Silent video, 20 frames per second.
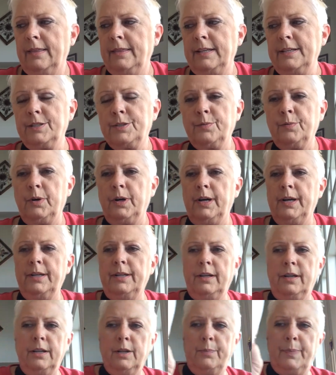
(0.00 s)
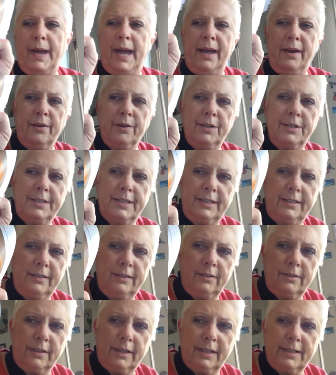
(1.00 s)
this one on the pattern
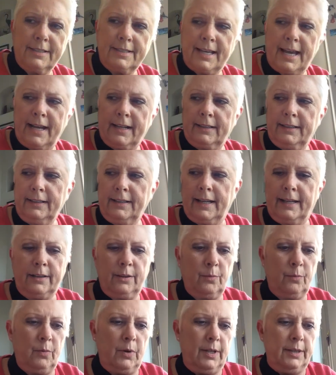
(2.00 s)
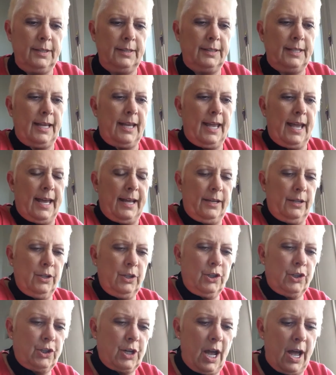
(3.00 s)
didn't look exactly like the one that they had in
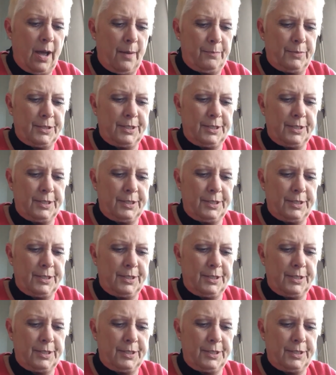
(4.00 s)
the shop.